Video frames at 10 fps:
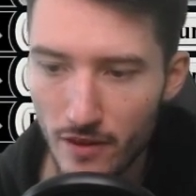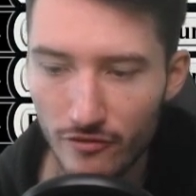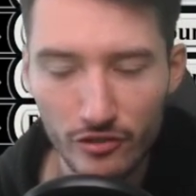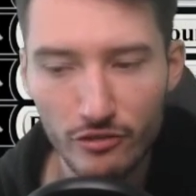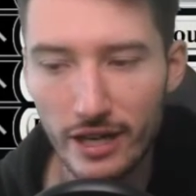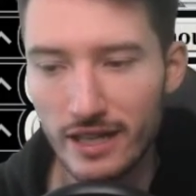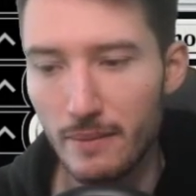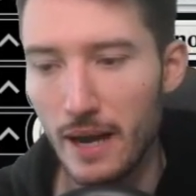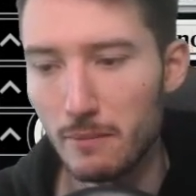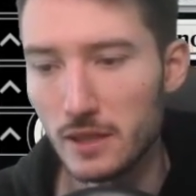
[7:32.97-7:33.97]
Free Reckoner
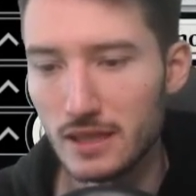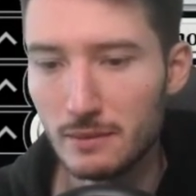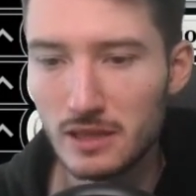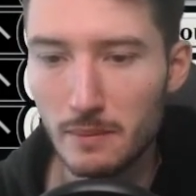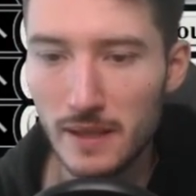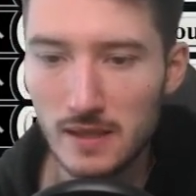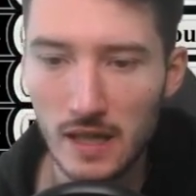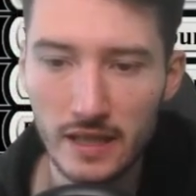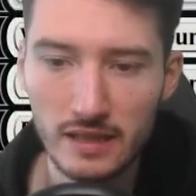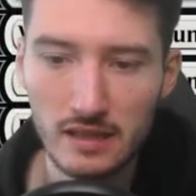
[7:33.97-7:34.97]
Bankbuster. I mean, it's the best
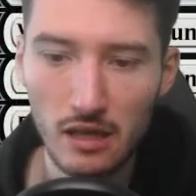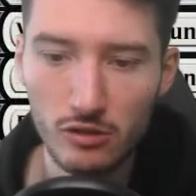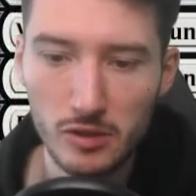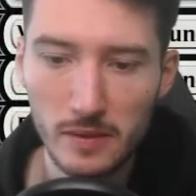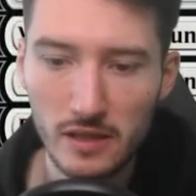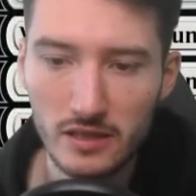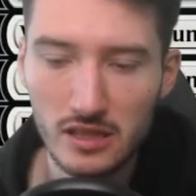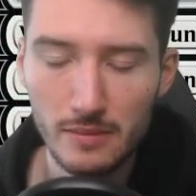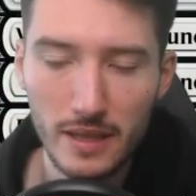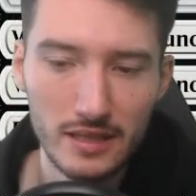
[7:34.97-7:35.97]
card against counterspells. It's
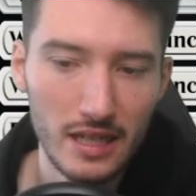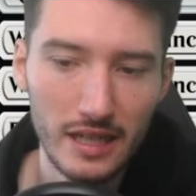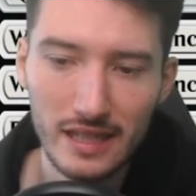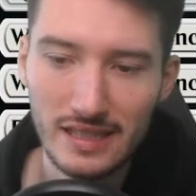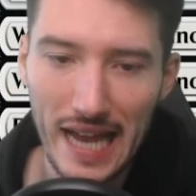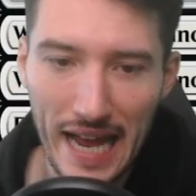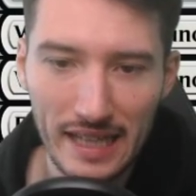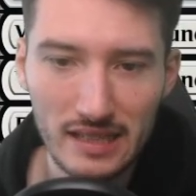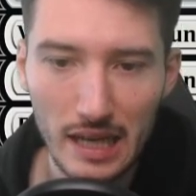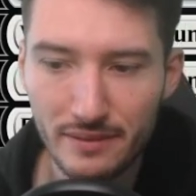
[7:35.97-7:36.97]
the best card against any
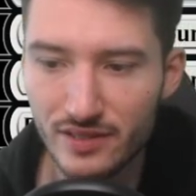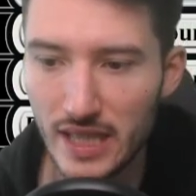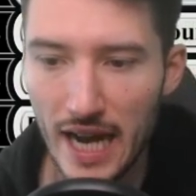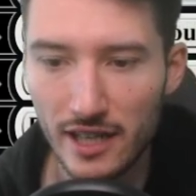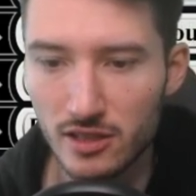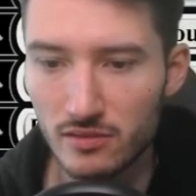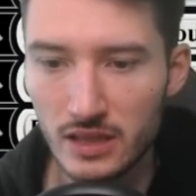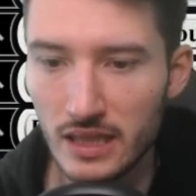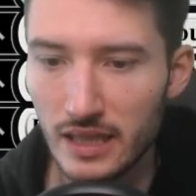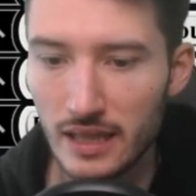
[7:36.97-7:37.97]
type of interaction,
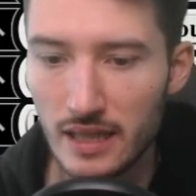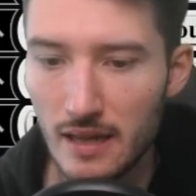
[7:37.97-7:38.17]
really.